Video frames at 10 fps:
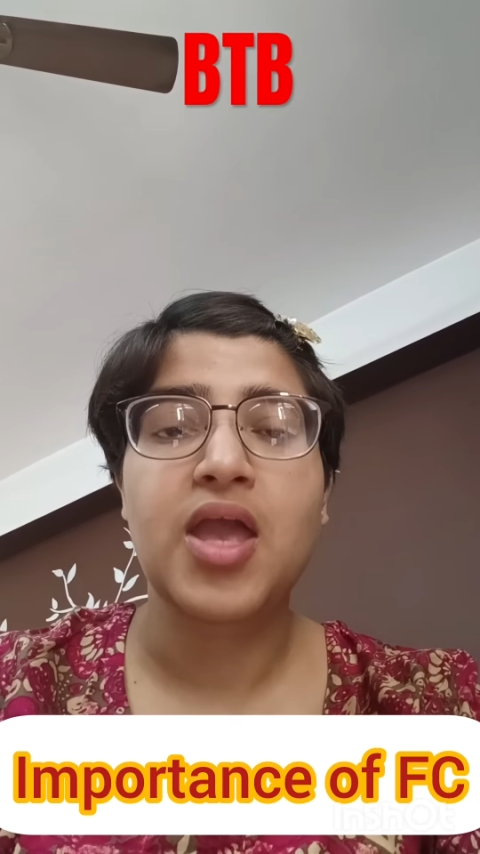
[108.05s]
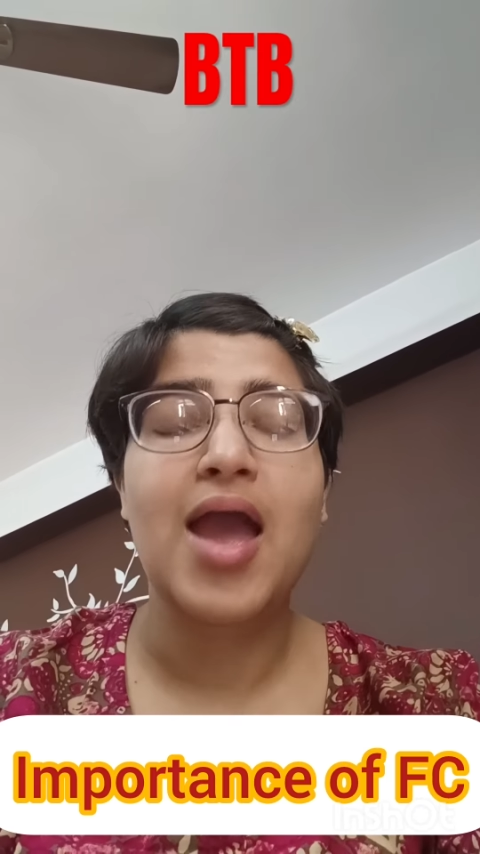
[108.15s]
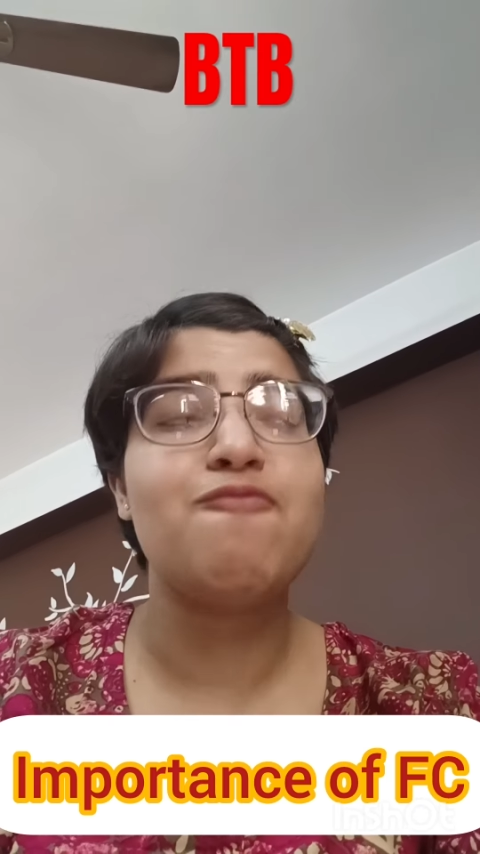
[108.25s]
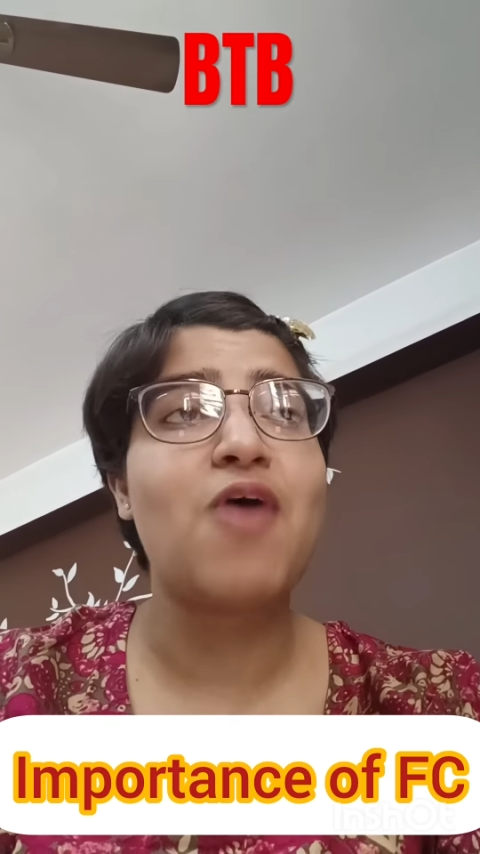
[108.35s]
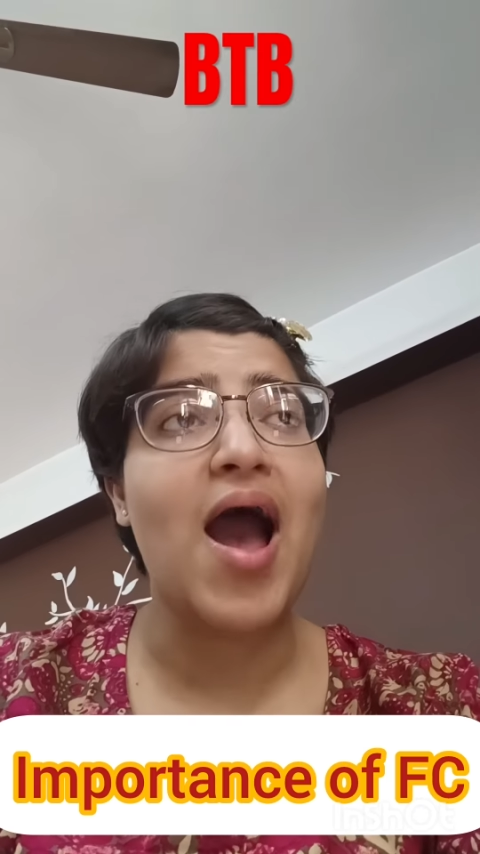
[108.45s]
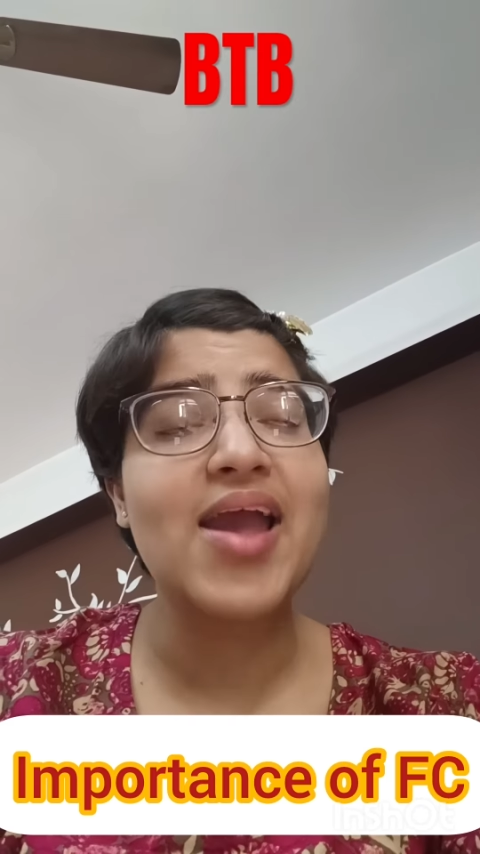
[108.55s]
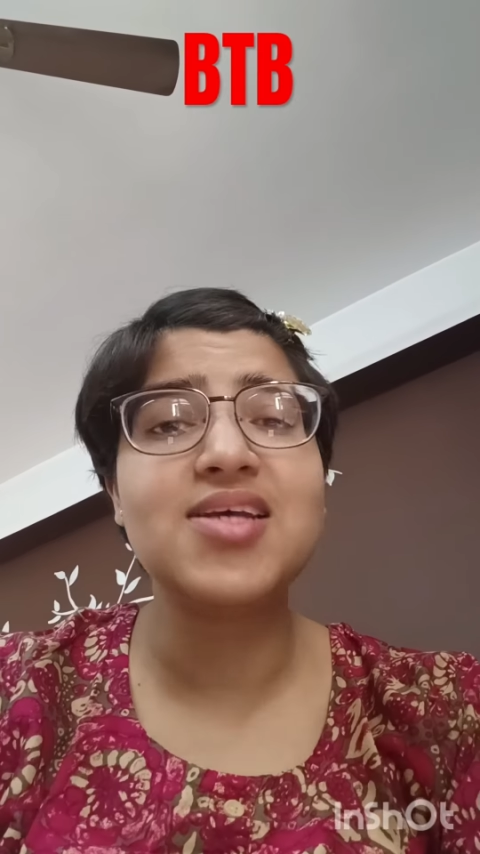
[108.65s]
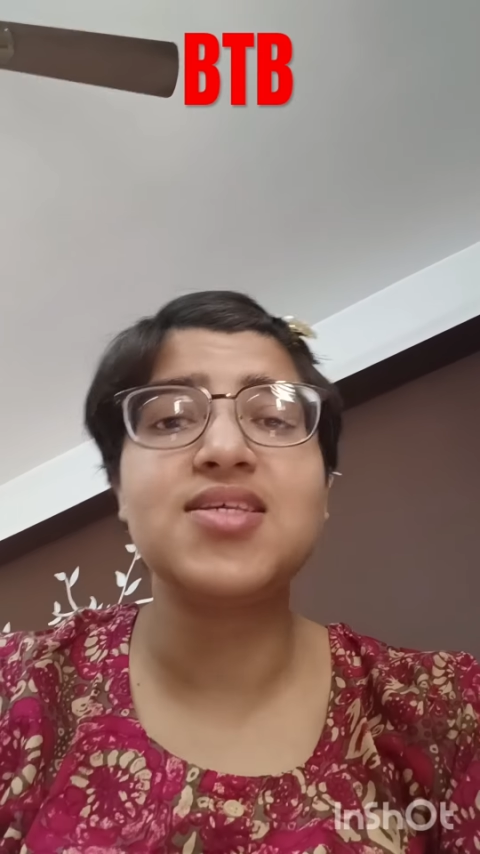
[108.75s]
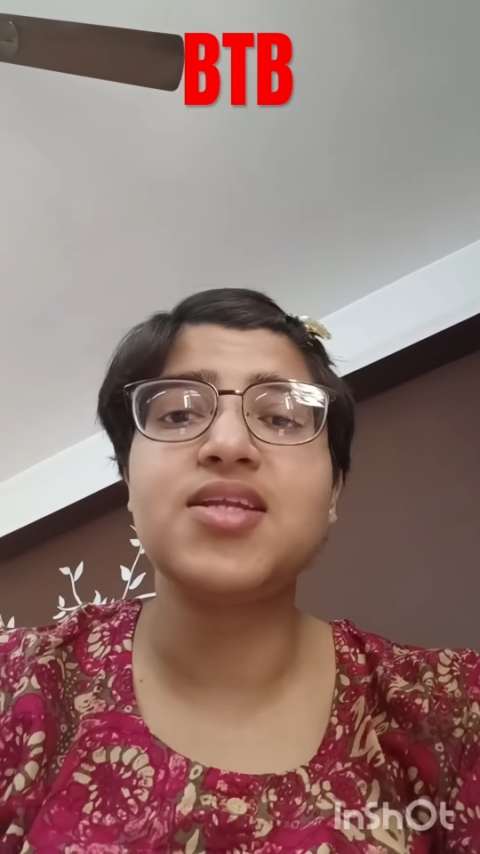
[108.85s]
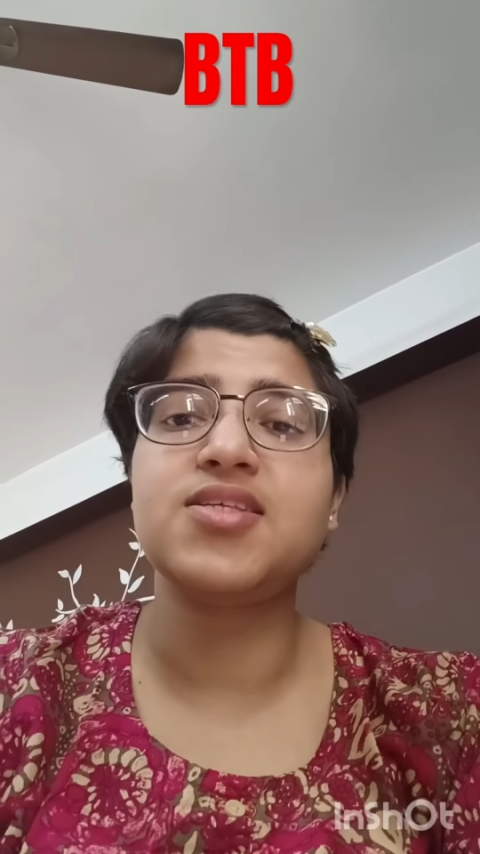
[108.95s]
Why
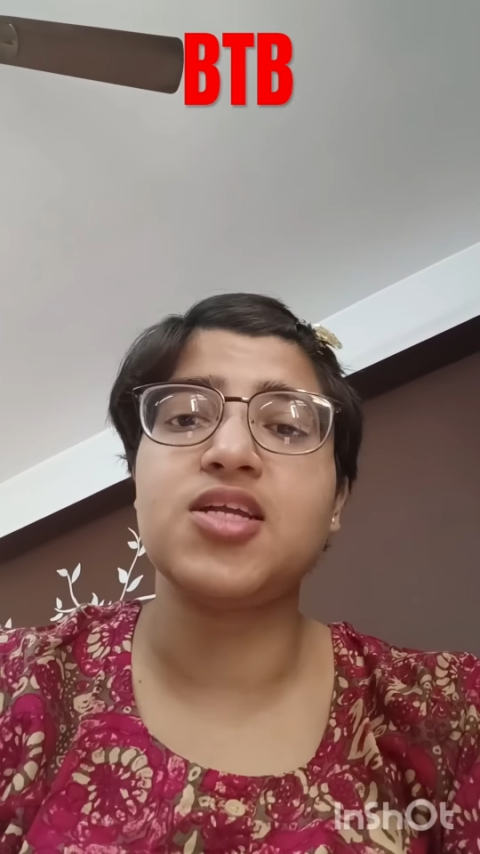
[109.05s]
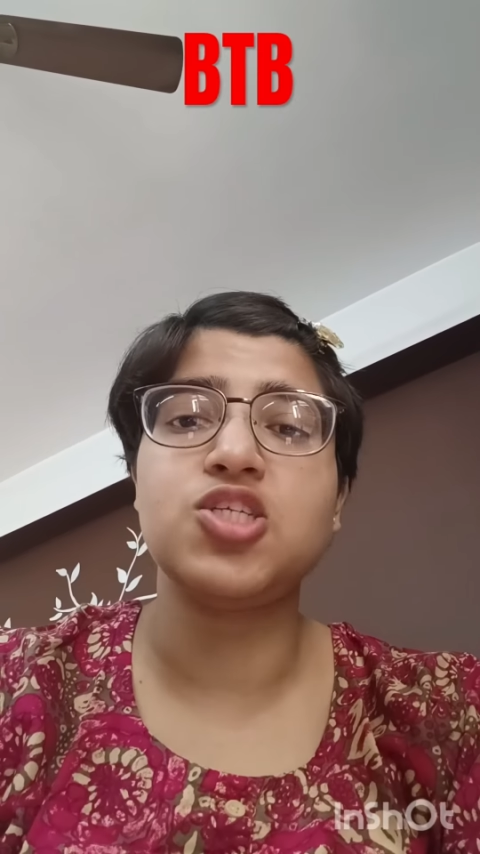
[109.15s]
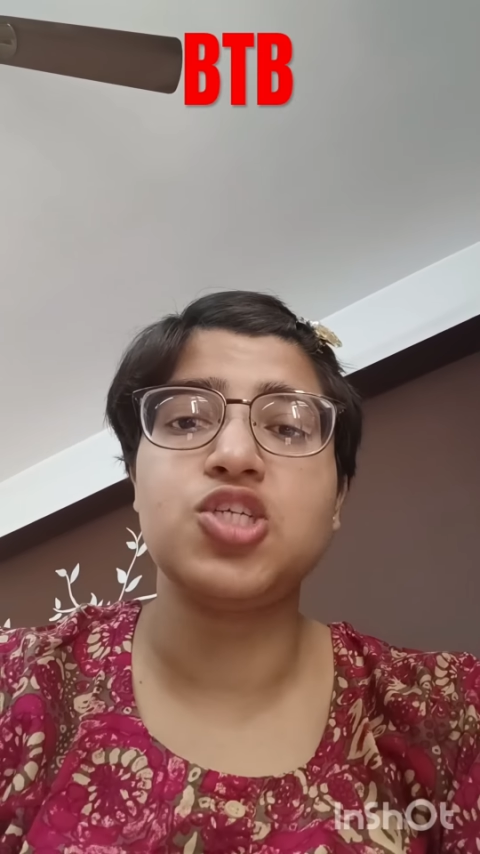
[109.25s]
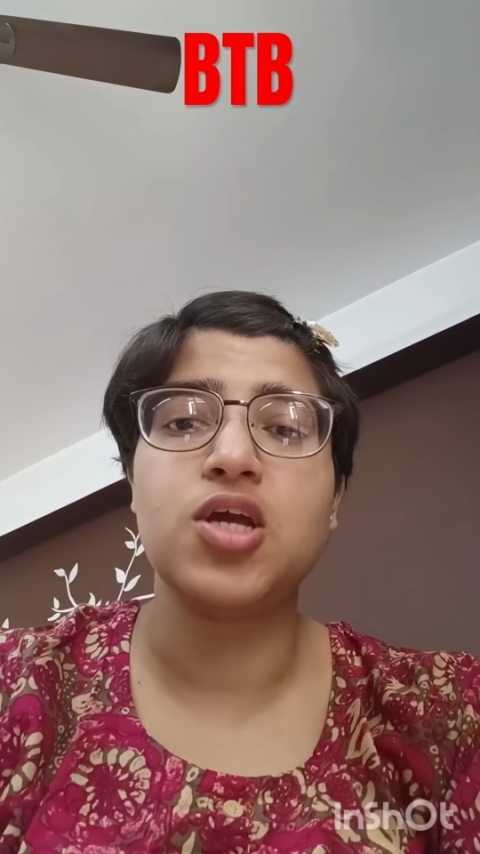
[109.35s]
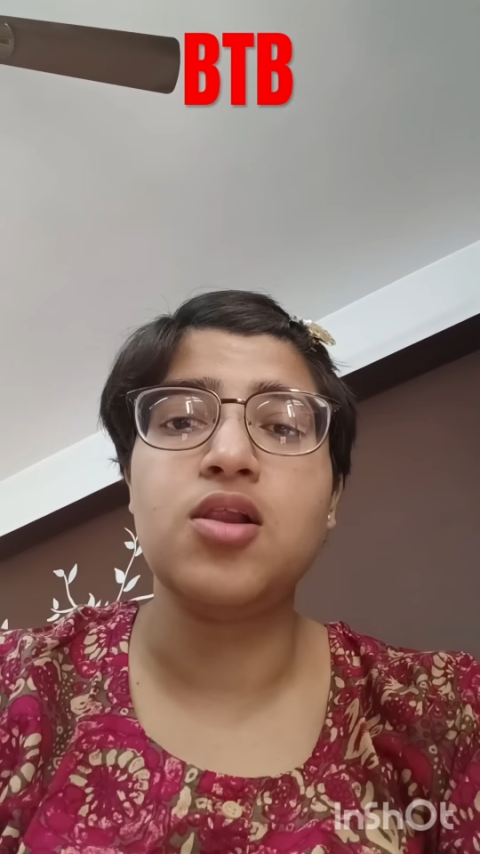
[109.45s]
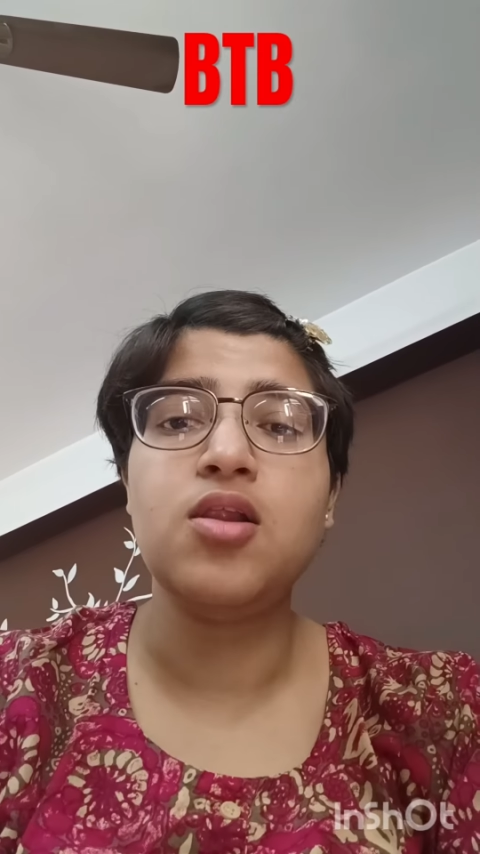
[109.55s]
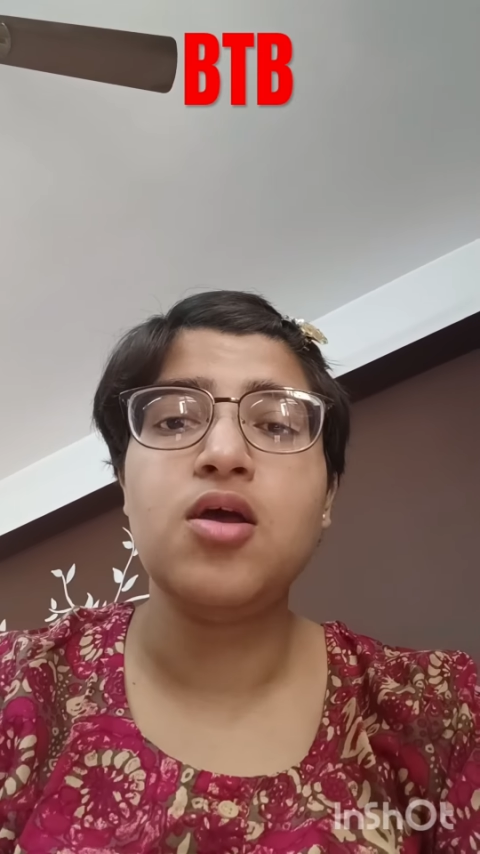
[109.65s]
is it essential